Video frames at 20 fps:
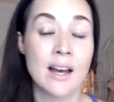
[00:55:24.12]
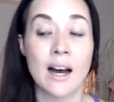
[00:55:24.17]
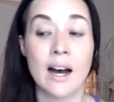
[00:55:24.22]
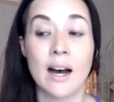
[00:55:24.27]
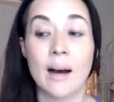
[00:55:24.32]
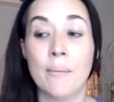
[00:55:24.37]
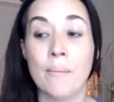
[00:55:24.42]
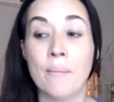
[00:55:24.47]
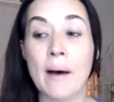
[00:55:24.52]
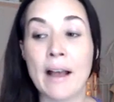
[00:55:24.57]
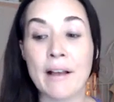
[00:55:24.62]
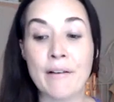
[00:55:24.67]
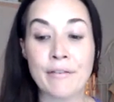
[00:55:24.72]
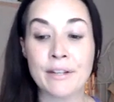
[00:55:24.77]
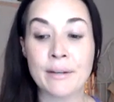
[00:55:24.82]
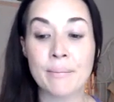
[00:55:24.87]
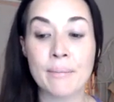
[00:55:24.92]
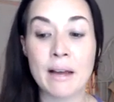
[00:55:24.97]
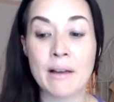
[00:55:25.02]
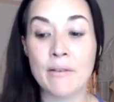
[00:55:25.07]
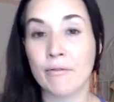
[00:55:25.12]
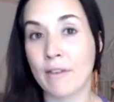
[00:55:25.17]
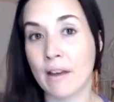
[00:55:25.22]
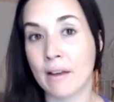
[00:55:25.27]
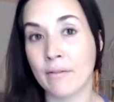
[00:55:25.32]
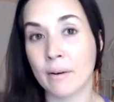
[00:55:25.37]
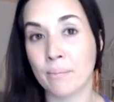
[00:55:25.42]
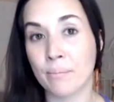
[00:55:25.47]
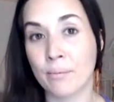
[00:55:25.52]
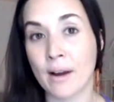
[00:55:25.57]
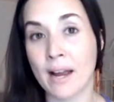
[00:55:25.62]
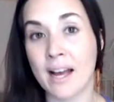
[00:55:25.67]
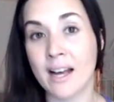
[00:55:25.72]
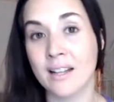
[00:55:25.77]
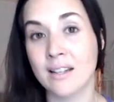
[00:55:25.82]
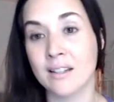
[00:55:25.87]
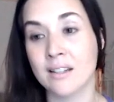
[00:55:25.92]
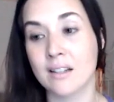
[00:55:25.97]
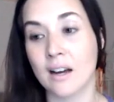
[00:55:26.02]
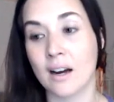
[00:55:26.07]
My some of my favorite
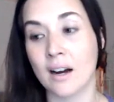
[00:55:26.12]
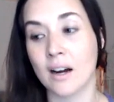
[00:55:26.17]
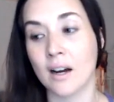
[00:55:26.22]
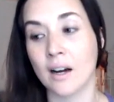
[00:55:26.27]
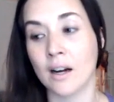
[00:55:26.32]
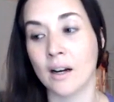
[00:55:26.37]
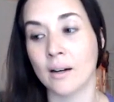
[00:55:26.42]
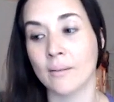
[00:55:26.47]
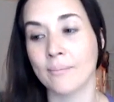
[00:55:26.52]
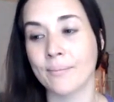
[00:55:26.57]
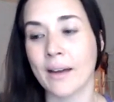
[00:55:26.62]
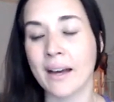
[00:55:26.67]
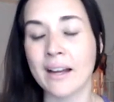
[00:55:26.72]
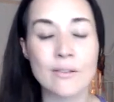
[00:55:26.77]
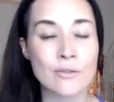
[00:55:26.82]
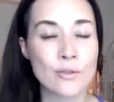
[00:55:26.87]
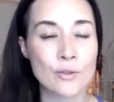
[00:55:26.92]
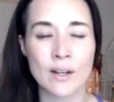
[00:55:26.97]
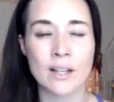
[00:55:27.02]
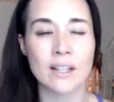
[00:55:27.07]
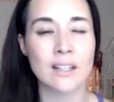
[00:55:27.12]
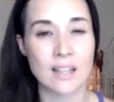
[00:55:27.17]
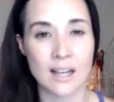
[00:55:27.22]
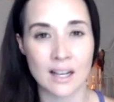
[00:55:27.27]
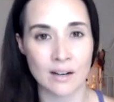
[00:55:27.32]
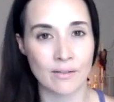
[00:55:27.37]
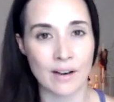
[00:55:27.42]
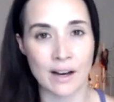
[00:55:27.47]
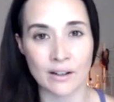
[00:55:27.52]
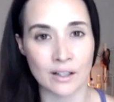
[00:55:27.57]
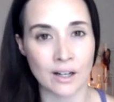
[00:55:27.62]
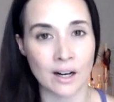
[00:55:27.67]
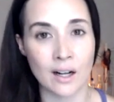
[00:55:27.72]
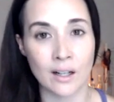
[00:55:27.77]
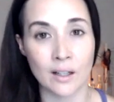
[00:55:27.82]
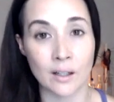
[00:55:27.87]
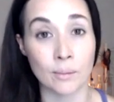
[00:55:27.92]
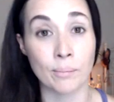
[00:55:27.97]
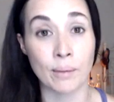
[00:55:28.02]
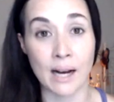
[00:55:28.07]
brands are I don't drink a ton of alcohol
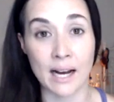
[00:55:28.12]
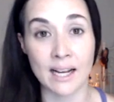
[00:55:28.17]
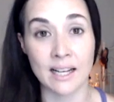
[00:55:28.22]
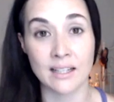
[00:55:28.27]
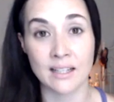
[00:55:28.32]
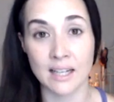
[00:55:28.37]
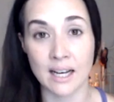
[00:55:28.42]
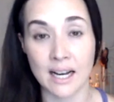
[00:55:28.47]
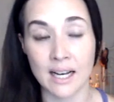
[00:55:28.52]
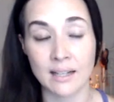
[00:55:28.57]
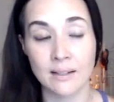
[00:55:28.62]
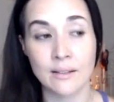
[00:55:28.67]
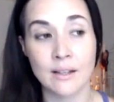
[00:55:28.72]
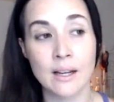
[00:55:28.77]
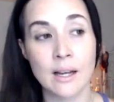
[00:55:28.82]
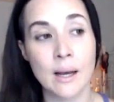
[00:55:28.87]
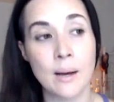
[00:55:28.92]
or buy a ton,